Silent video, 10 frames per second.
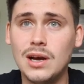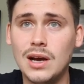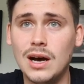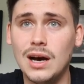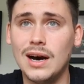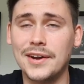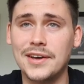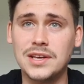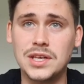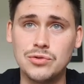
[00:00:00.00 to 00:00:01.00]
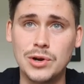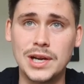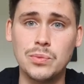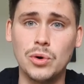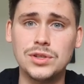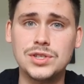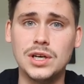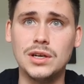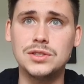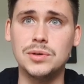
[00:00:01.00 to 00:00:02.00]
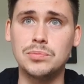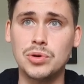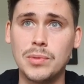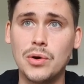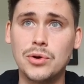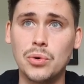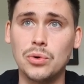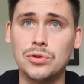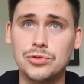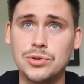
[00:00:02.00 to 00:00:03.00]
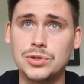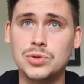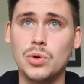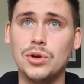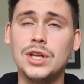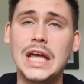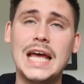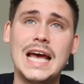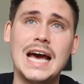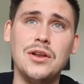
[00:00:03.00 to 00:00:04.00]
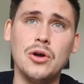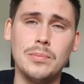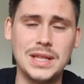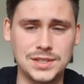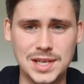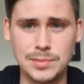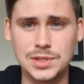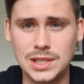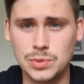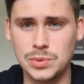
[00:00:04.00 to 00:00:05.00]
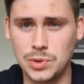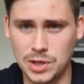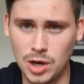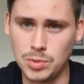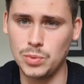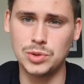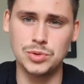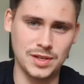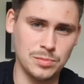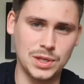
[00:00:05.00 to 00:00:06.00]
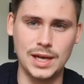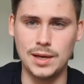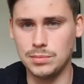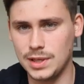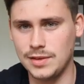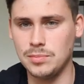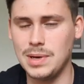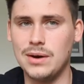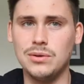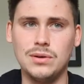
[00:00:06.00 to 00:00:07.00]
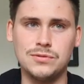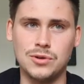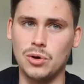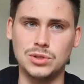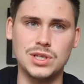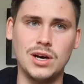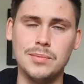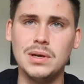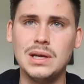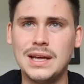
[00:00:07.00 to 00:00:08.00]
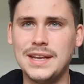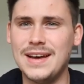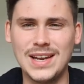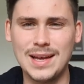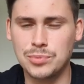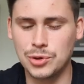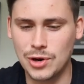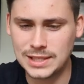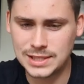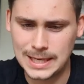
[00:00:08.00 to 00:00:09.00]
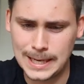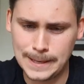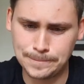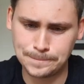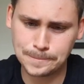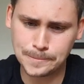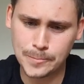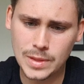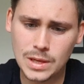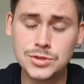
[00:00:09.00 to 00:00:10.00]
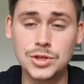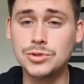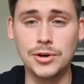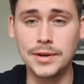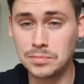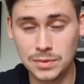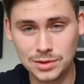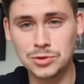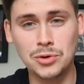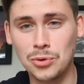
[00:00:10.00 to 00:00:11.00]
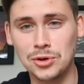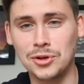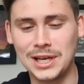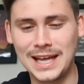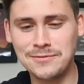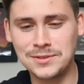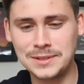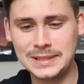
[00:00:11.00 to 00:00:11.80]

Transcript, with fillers: uh, and I think you really want to to promote Gordon through the squad and not make the same mistakes we did with Garbutt, which was give him a game, leave him out for a long time, never let him progress. Um, so sorry, Gordon on the left.